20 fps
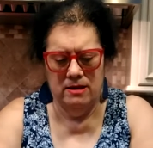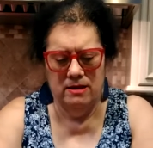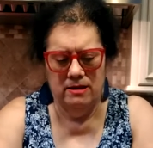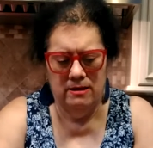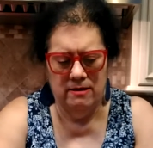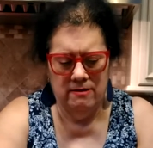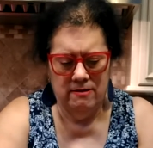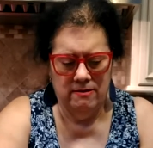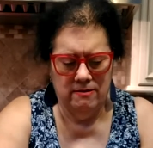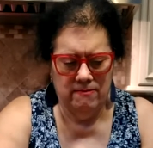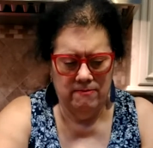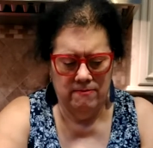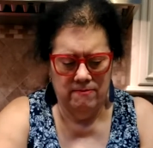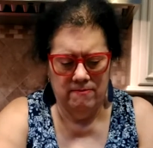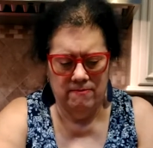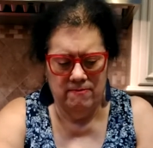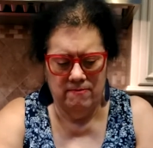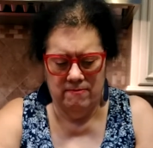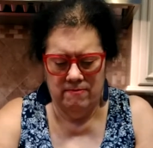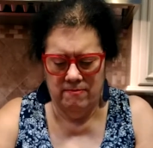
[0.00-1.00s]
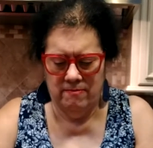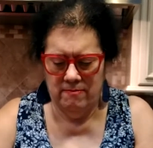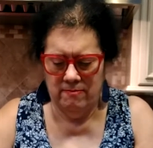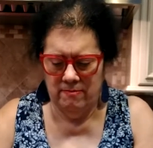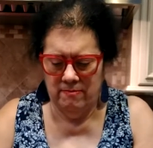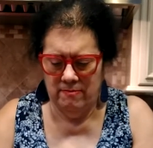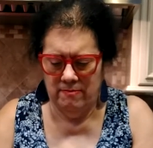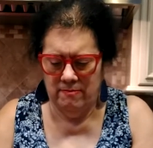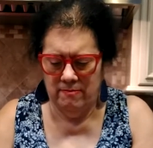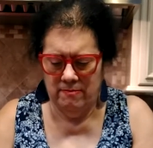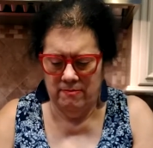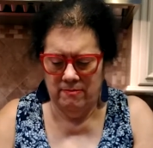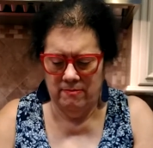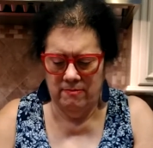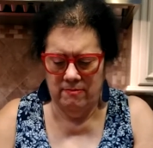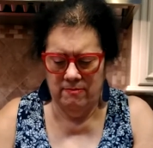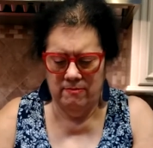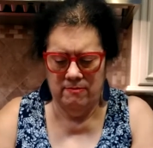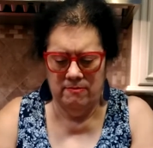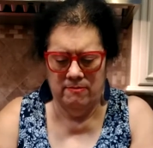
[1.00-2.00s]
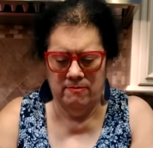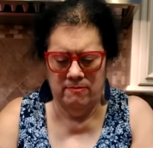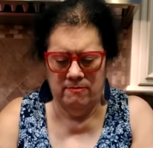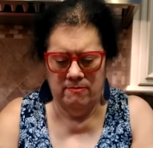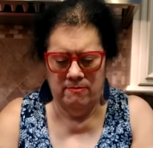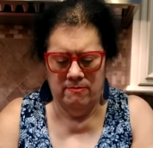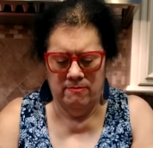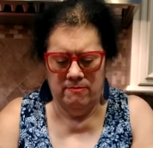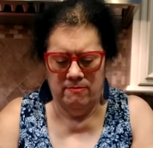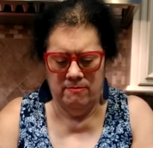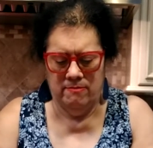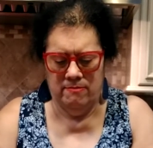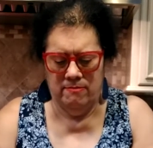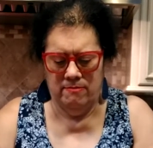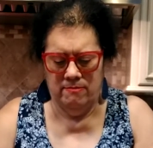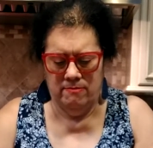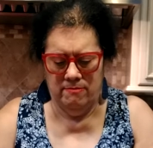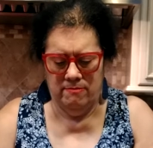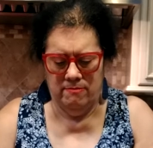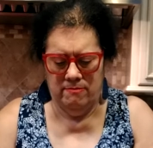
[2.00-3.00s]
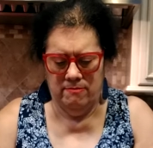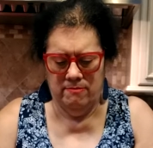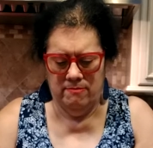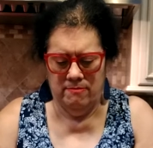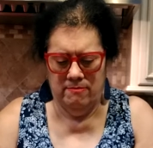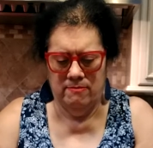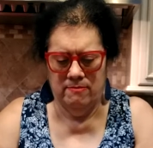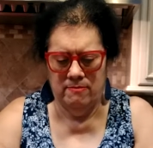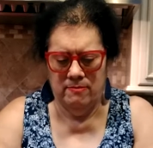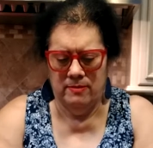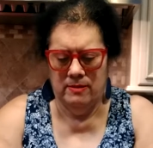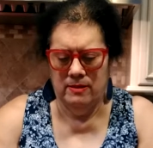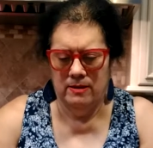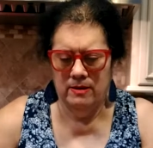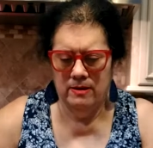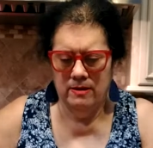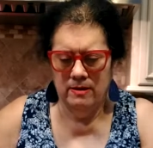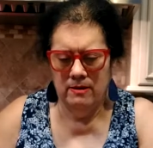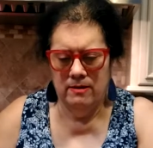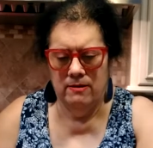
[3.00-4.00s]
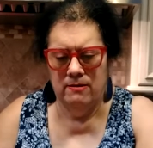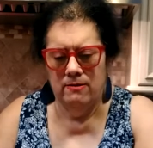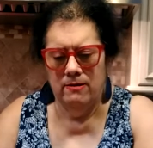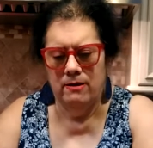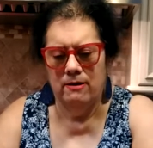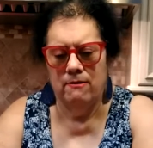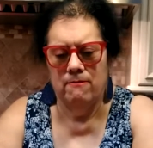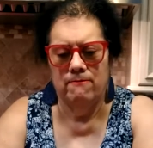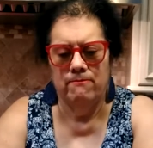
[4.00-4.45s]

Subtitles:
Nobody speaks.